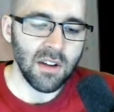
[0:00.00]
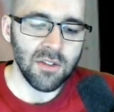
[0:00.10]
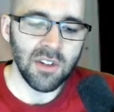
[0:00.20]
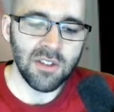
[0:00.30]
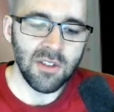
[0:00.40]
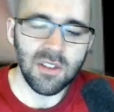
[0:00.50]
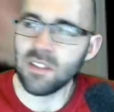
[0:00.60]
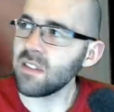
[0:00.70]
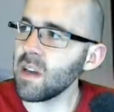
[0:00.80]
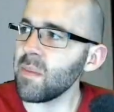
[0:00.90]
So let's do
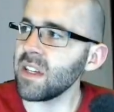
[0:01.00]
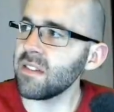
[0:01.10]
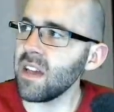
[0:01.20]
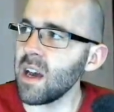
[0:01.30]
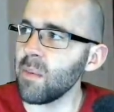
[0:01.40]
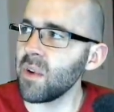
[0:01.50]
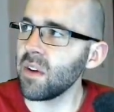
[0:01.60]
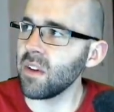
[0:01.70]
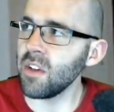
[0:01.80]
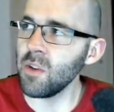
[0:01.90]
this step by step.
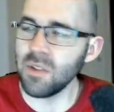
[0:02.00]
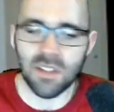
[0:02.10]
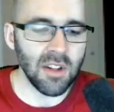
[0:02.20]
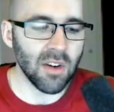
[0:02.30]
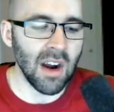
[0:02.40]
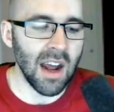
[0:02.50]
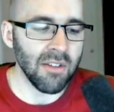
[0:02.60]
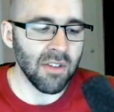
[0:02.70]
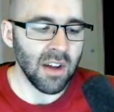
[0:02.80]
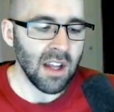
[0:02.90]
Using the
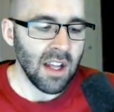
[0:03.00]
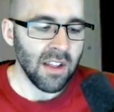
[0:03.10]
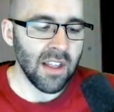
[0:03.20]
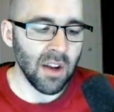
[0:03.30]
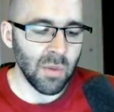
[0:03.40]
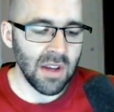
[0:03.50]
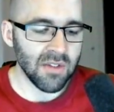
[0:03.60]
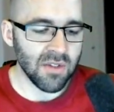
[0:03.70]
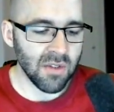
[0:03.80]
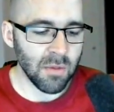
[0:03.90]
graph that we
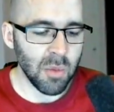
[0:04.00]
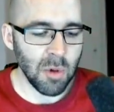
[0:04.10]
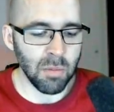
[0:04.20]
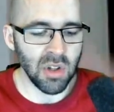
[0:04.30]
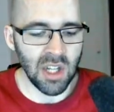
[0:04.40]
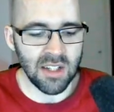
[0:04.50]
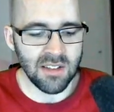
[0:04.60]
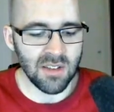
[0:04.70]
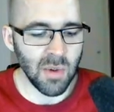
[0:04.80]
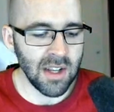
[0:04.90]
have put
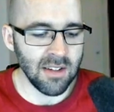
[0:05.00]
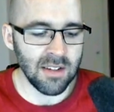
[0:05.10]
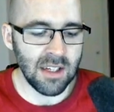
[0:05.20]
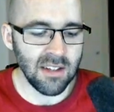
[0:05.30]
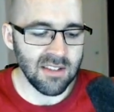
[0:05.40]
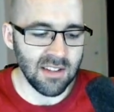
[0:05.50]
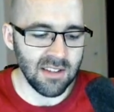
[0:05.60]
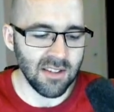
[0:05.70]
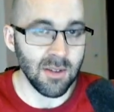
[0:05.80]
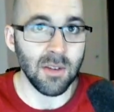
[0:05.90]
blood, sweat, and tears
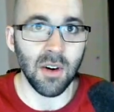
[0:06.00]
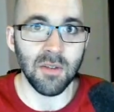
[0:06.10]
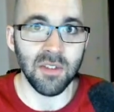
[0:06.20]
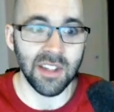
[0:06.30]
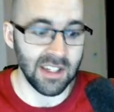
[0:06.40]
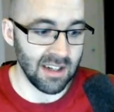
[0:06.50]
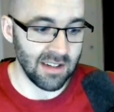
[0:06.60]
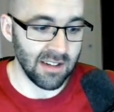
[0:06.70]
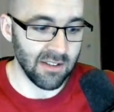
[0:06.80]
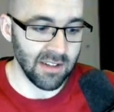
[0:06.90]
into, hopefully
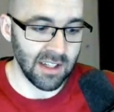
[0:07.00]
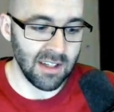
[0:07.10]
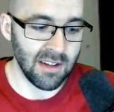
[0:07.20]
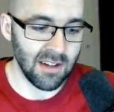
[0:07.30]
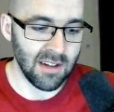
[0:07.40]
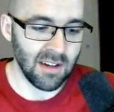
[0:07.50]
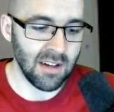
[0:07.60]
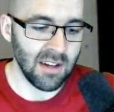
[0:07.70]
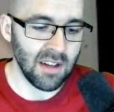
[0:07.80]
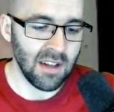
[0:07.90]
not literally.
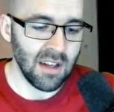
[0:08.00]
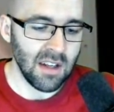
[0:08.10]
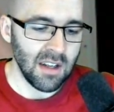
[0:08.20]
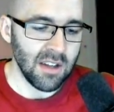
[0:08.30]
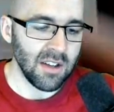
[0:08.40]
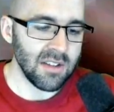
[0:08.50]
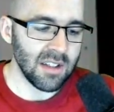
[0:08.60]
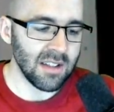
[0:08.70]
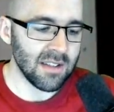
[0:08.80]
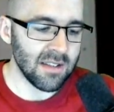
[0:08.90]

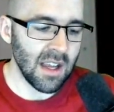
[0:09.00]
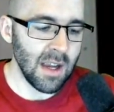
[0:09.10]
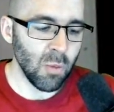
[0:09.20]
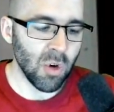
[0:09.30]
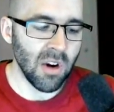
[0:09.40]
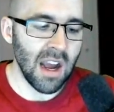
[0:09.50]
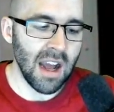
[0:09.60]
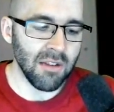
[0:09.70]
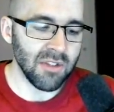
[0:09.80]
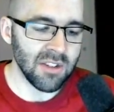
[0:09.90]
Using the same
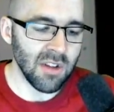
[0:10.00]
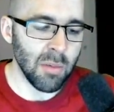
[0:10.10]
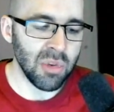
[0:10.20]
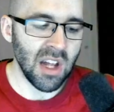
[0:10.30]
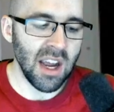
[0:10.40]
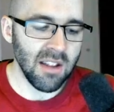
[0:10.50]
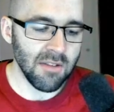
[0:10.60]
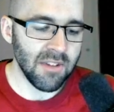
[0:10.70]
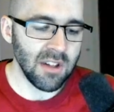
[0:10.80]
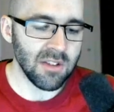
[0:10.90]
graph, let's apply the
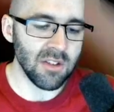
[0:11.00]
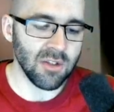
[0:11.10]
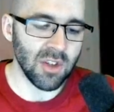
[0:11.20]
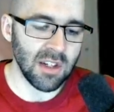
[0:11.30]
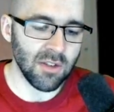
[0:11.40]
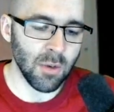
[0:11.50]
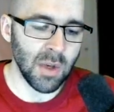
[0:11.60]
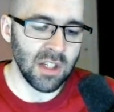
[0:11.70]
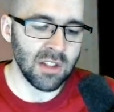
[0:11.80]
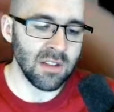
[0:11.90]
function
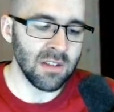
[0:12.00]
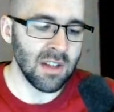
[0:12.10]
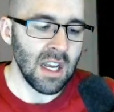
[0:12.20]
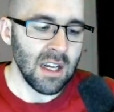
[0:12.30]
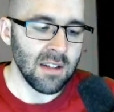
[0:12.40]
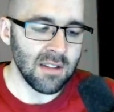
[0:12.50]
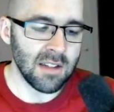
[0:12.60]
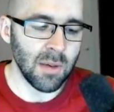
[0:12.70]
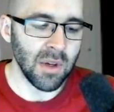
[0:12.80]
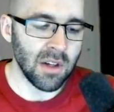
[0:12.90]
transformations to
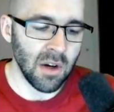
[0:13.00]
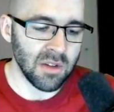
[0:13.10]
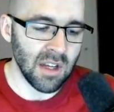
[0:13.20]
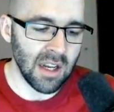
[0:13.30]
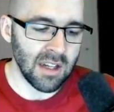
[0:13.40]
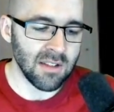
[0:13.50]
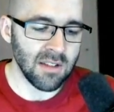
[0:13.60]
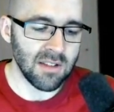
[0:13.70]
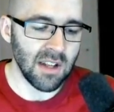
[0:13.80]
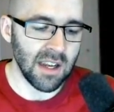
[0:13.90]
see what cosine x
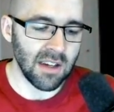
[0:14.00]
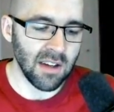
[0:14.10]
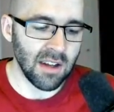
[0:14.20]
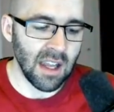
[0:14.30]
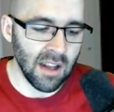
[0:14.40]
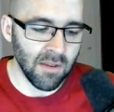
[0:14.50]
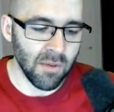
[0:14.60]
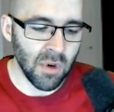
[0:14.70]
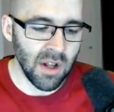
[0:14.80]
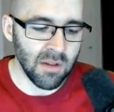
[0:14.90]
looks like.
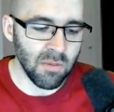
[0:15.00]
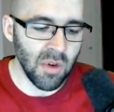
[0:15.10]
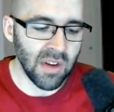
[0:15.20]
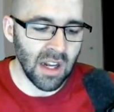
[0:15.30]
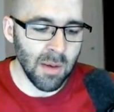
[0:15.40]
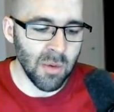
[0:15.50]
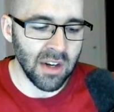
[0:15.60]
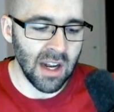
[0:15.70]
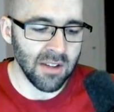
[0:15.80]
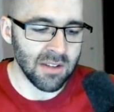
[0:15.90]
Again, we're not moving it
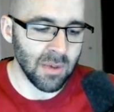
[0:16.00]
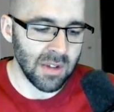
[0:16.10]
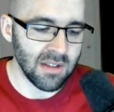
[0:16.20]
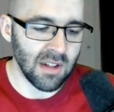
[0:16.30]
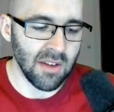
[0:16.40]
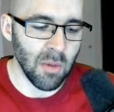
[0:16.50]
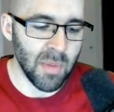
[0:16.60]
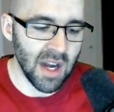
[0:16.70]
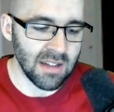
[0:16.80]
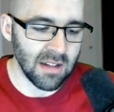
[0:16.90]
down, so we can still have a
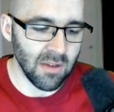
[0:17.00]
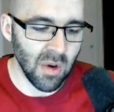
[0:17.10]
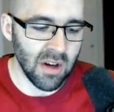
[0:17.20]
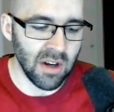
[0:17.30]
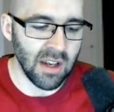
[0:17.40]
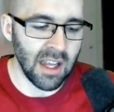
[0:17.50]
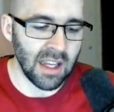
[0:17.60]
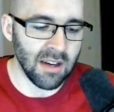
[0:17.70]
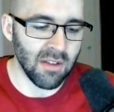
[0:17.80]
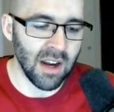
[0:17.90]
positive one and a
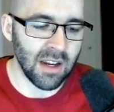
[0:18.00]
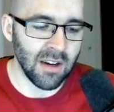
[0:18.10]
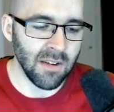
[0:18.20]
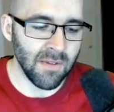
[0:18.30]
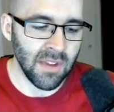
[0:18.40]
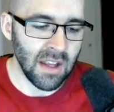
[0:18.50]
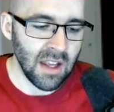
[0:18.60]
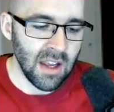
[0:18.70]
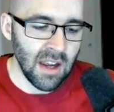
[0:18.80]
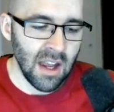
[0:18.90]
negative right here.
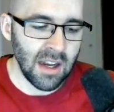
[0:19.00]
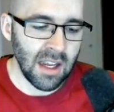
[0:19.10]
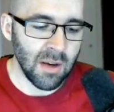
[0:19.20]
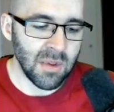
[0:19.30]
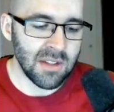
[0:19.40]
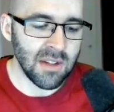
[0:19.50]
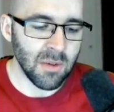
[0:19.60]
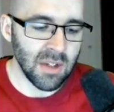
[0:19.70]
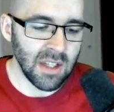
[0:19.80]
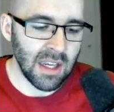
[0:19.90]
And again, we still
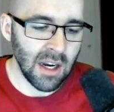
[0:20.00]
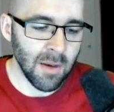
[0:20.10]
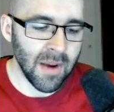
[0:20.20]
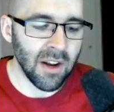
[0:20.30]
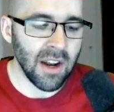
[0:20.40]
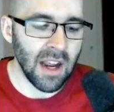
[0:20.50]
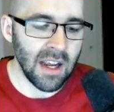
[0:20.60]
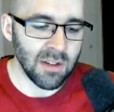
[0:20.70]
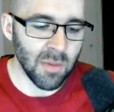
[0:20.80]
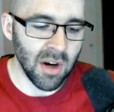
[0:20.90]
really care about
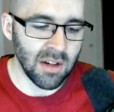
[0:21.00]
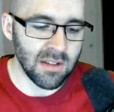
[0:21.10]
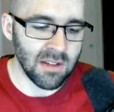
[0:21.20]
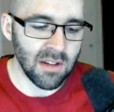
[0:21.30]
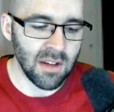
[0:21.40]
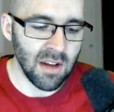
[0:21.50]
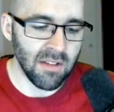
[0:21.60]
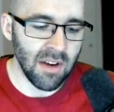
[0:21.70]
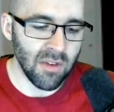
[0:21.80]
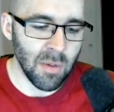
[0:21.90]
hash marks
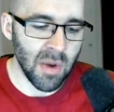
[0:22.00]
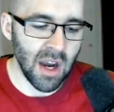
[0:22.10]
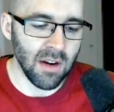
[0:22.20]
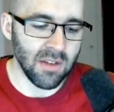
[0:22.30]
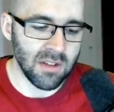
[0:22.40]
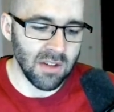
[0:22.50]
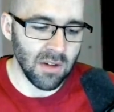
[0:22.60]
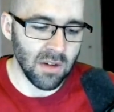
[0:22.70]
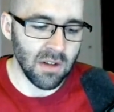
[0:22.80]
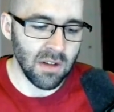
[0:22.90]
of every pi over
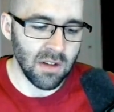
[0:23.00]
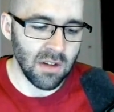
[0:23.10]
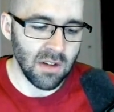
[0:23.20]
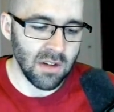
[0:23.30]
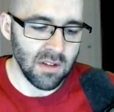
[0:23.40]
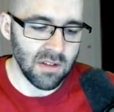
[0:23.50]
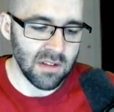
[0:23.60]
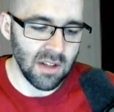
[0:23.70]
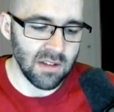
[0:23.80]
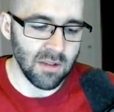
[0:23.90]
2.
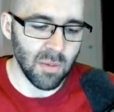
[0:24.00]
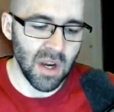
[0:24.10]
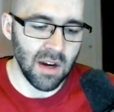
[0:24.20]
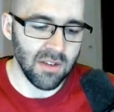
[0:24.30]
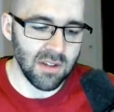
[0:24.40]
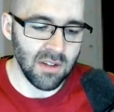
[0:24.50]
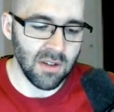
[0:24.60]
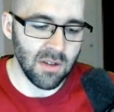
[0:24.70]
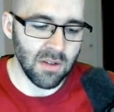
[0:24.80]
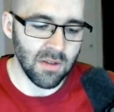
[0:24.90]
Say this is pi over
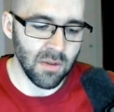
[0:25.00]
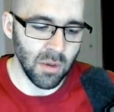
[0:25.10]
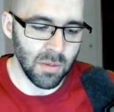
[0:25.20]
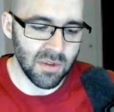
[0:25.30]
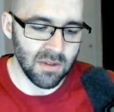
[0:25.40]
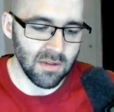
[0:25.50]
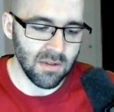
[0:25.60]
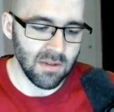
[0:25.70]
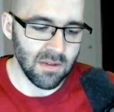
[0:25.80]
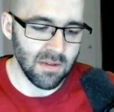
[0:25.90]
2. Oops.
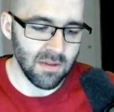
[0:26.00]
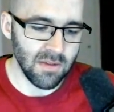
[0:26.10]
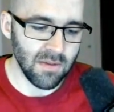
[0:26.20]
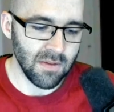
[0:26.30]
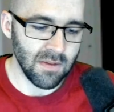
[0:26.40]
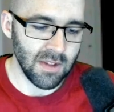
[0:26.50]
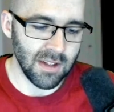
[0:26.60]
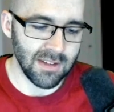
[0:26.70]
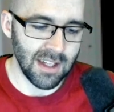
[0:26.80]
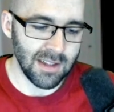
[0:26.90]

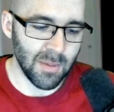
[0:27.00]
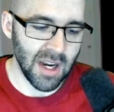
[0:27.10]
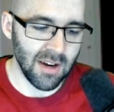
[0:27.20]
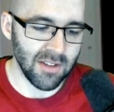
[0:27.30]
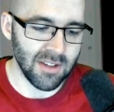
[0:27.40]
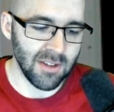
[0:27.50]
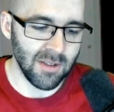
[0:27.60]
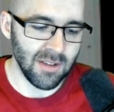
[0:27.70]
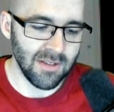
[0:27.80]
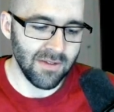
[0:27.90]
That's pi over 2.